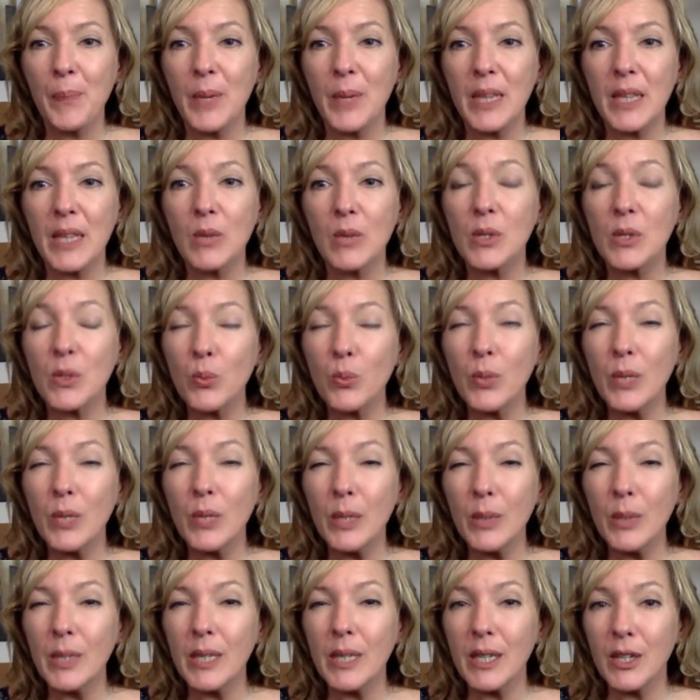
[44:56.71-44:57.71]
But there was a
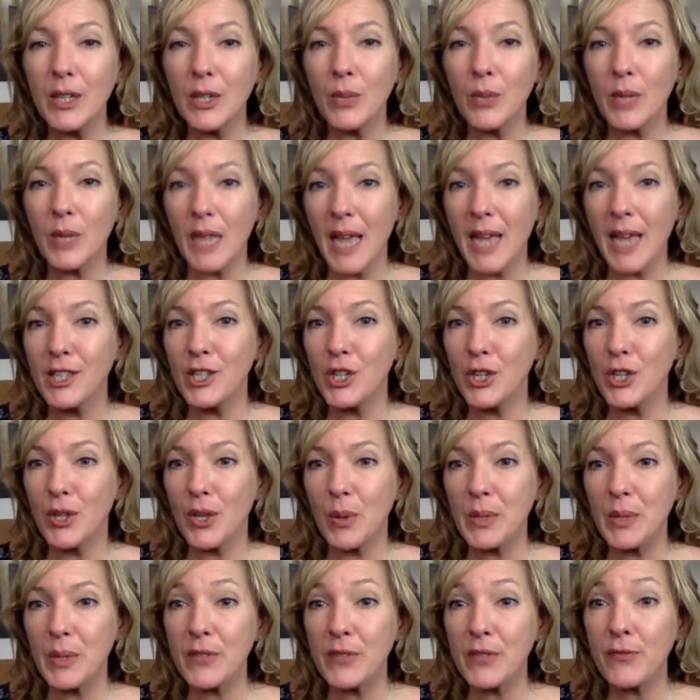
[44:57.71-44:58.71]
really, really good one last
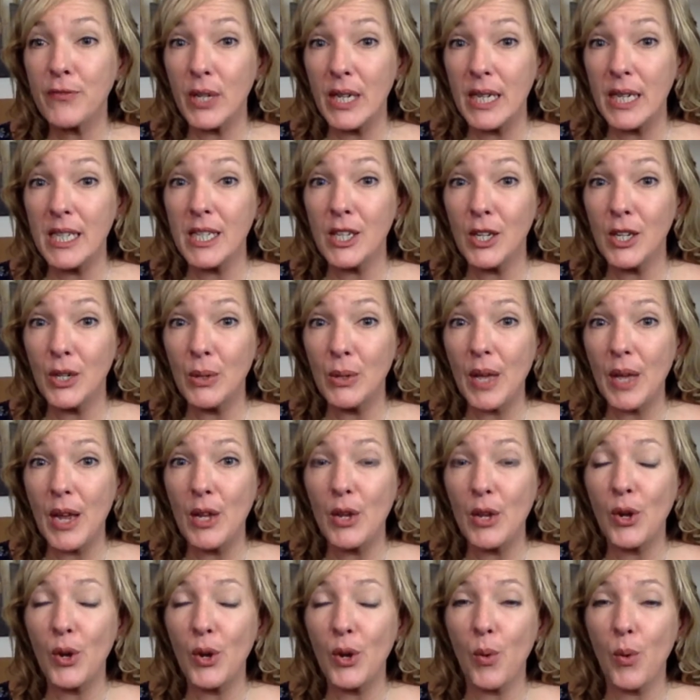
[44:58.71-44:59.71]
year that was free too
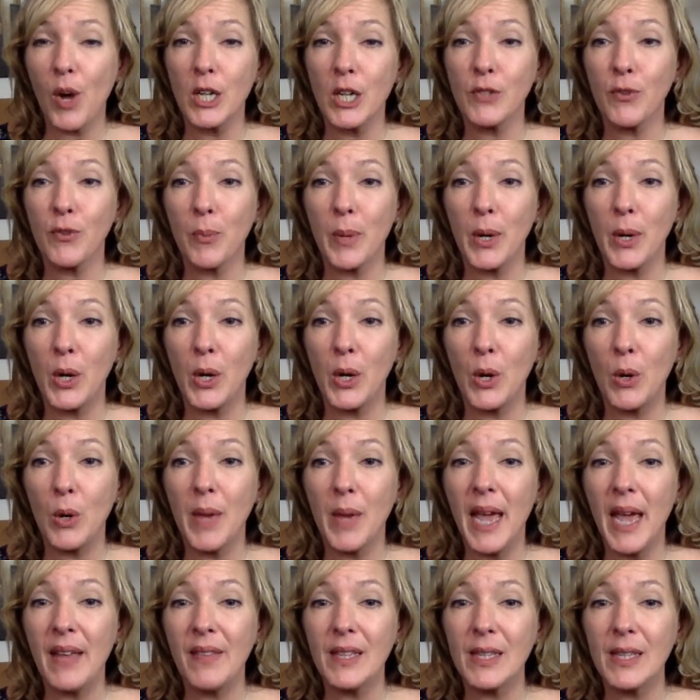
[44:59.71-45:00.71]
that you could watch from
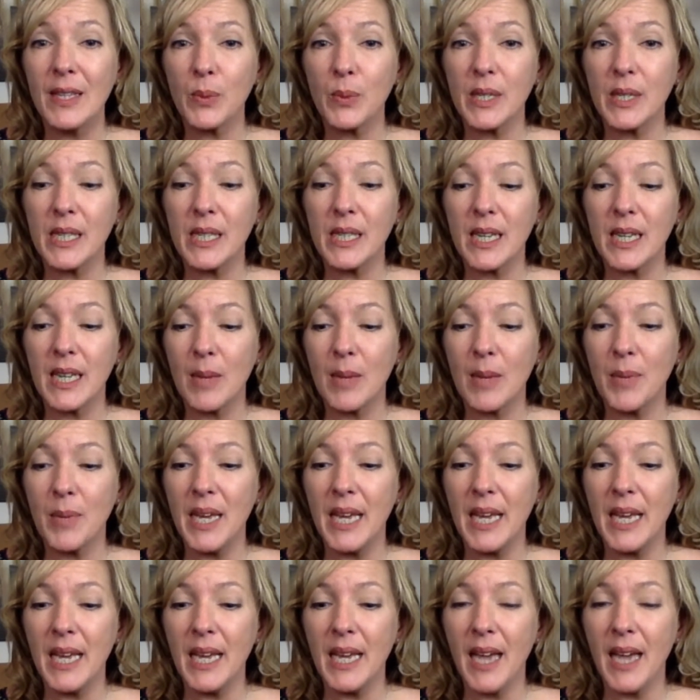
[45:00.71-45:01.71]
home. And this one's going to
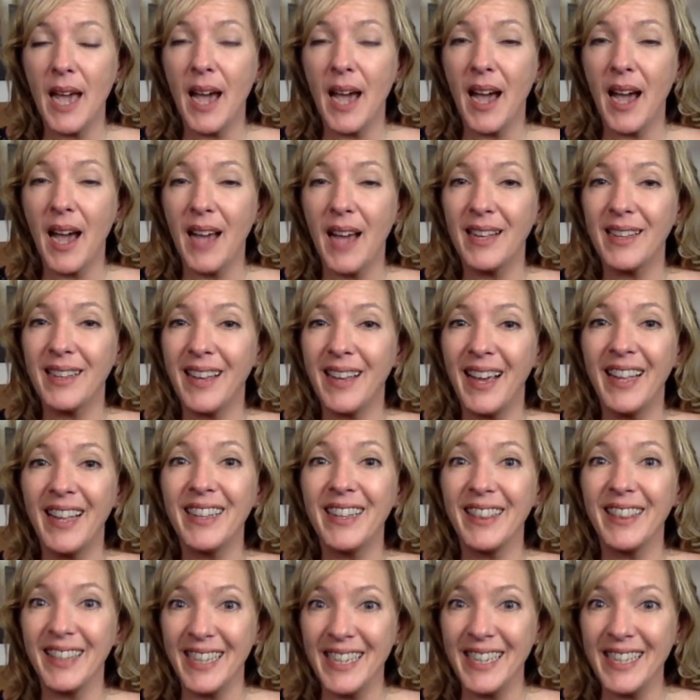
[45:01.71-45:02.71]
be at,
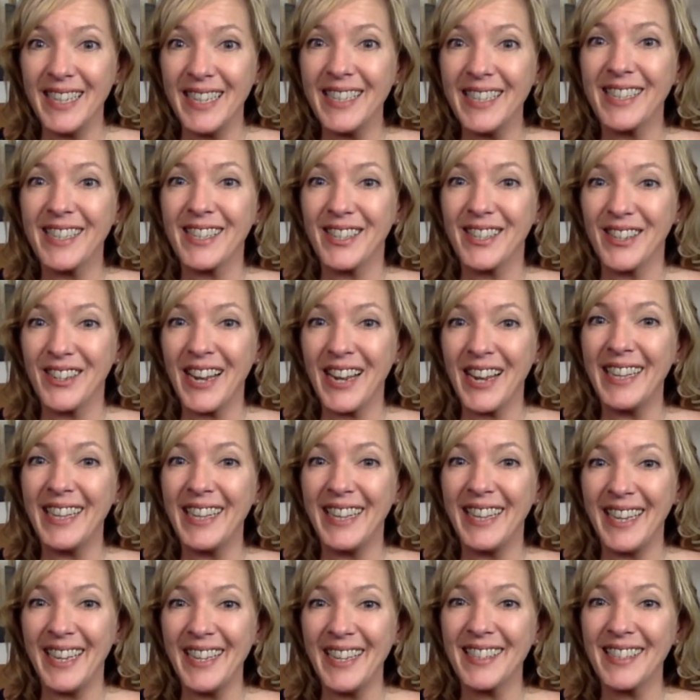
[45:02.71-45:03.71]
at least as good,
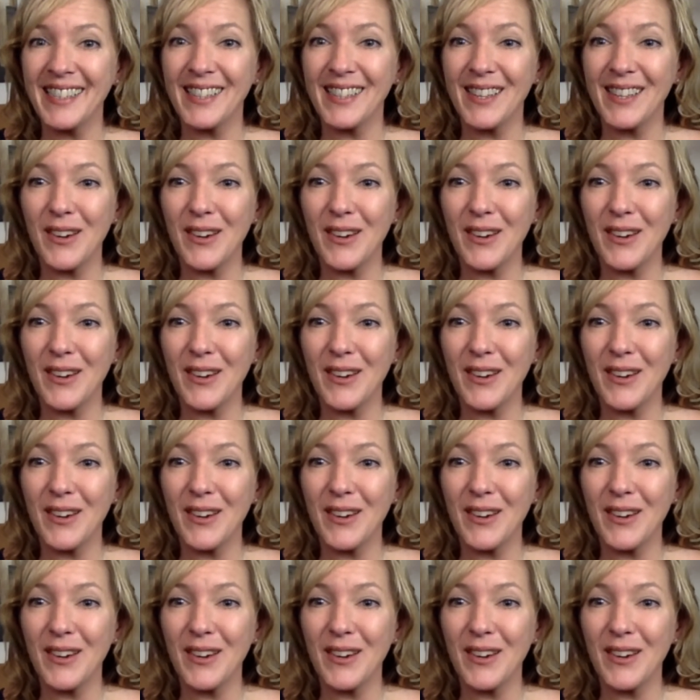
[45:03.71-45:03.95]
I think.